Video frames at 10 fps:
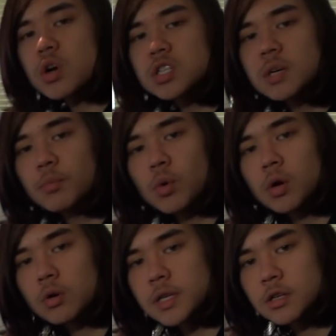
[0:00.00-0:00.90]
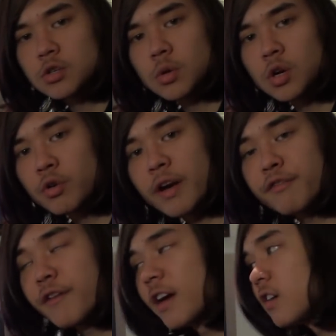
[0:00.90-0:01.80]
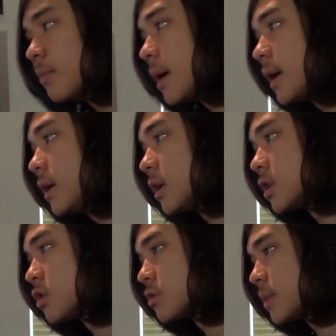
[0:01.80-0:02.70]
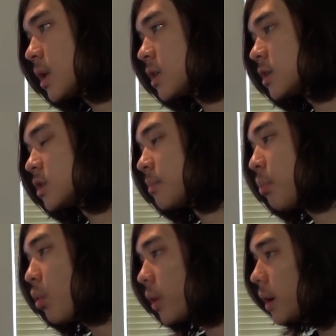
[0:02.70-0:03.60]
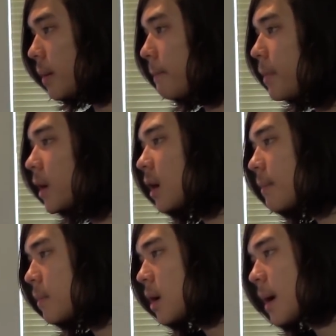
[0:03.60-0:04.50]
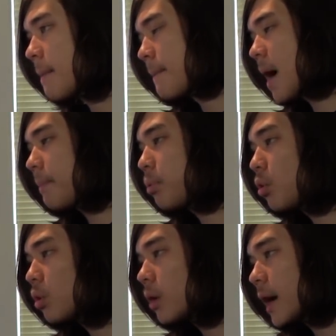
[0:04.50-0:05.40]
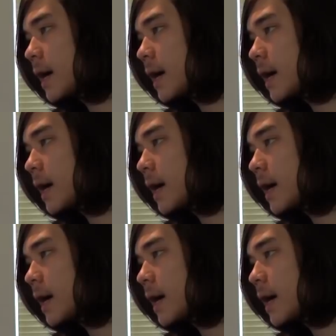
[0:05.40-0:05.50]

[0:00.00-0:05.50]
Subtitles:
Question number one goes out to a great fan of mine, shows me a lot of support, but Matt Poole